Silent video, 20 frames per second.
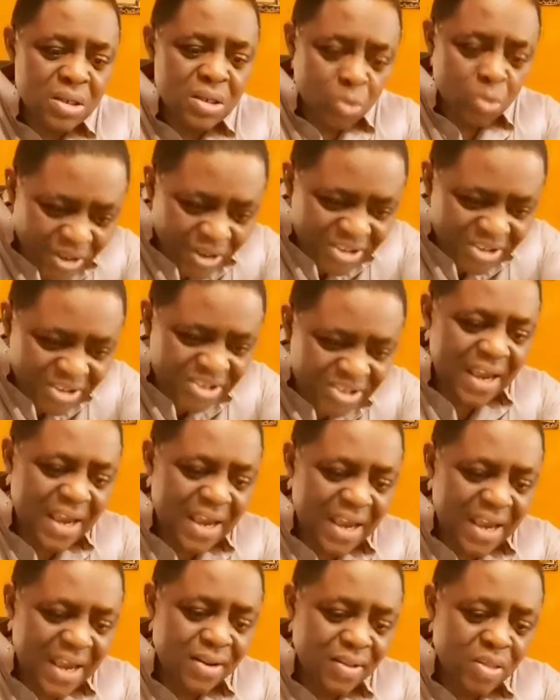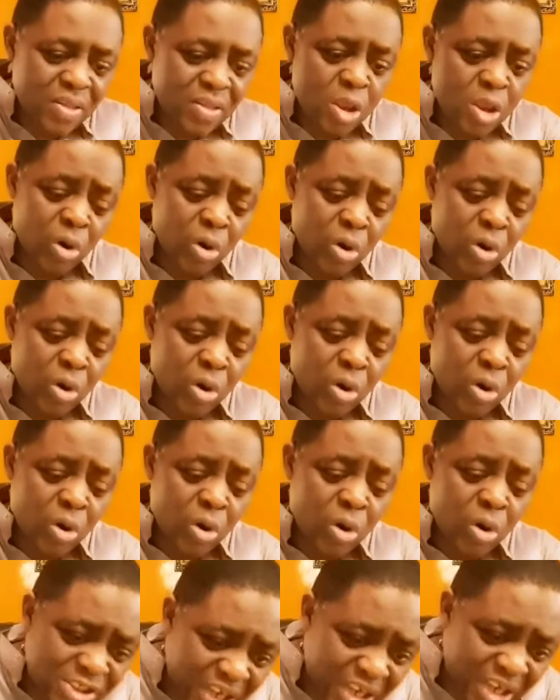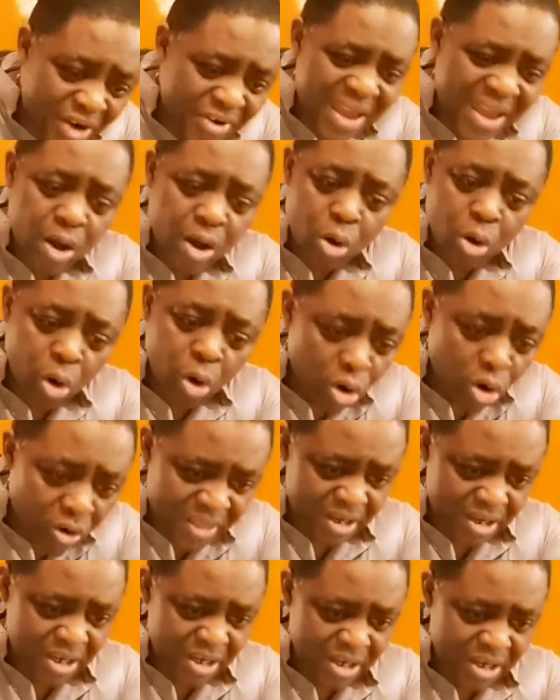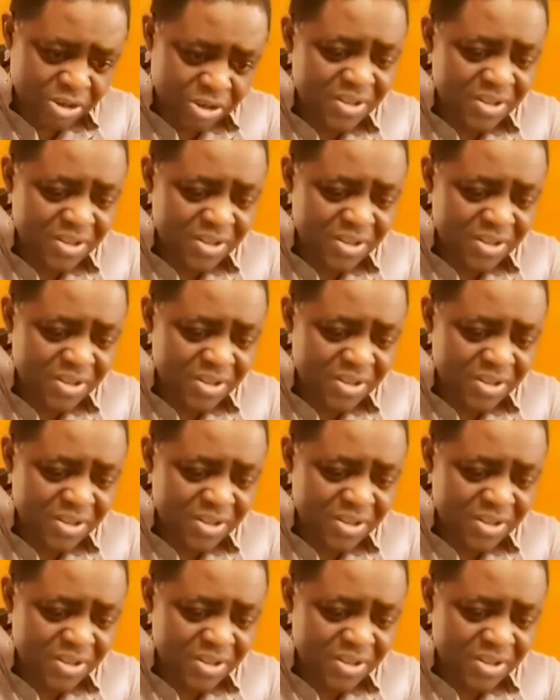once said that you want to apply Sharia all over the country.